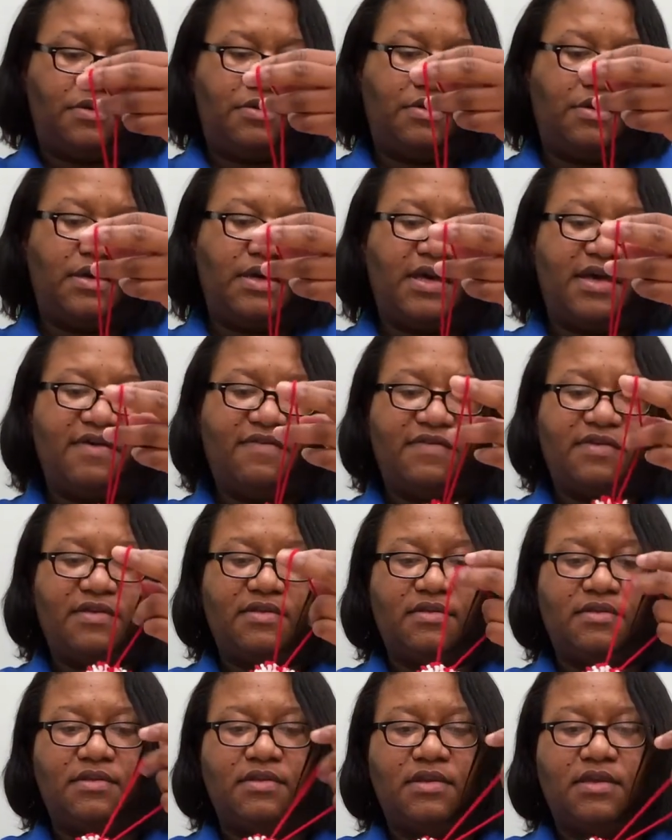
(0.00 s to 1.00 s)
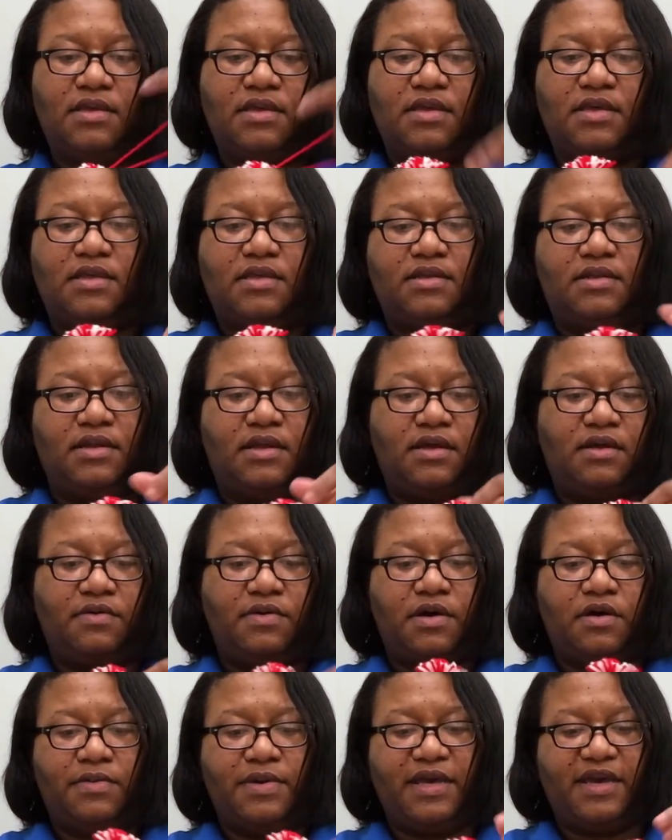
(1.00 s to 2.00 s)
Have it. Now
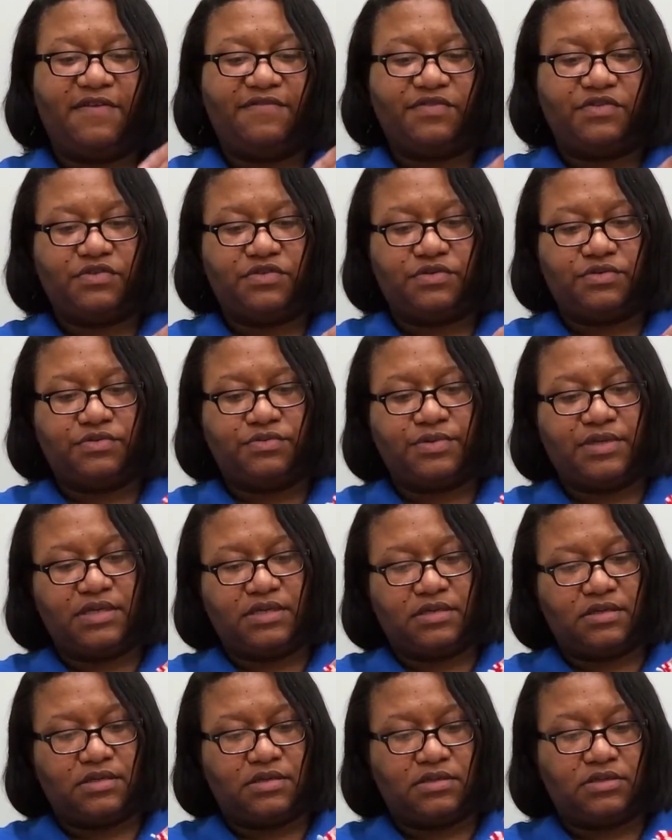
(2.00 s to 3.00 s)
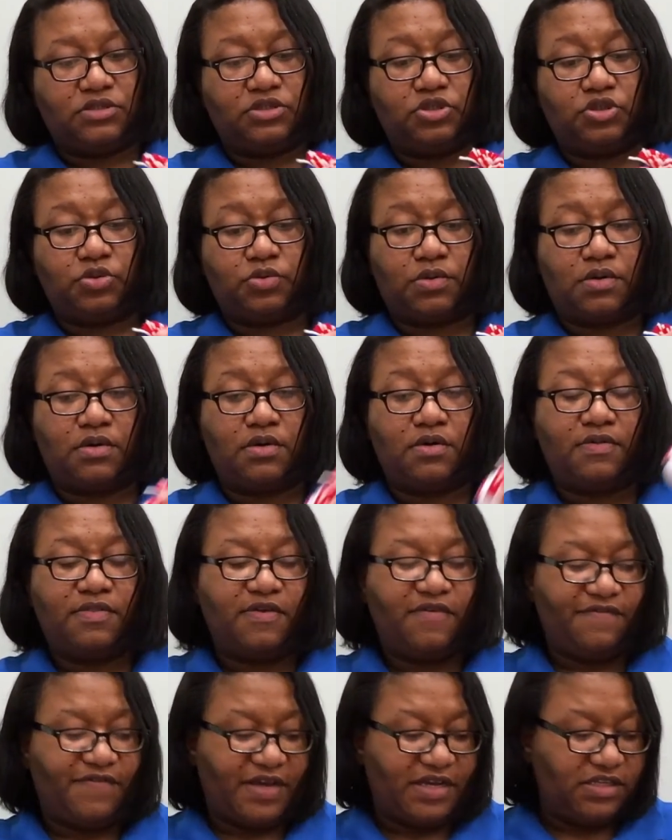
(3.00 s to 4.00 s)
all we have to do is draw the
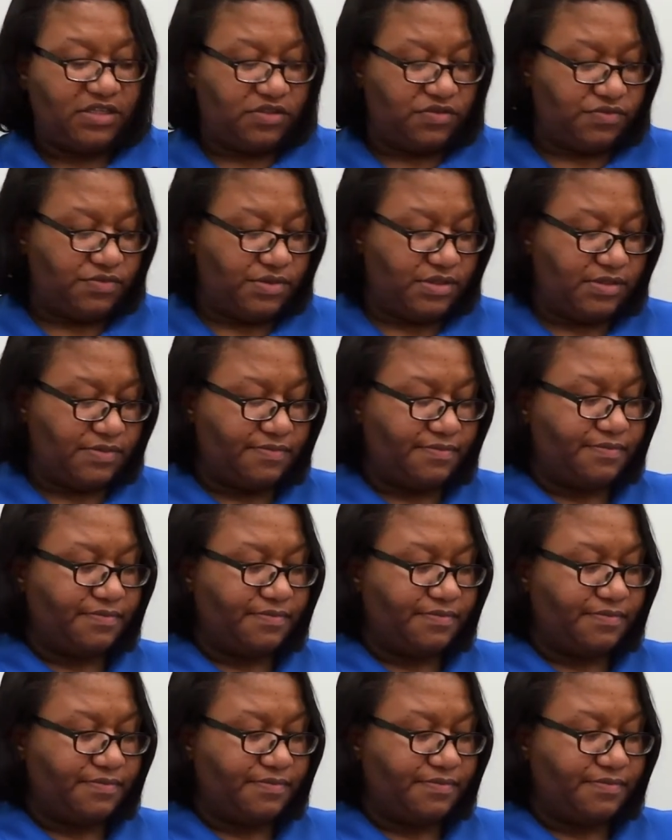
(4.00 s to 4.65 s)
face on it.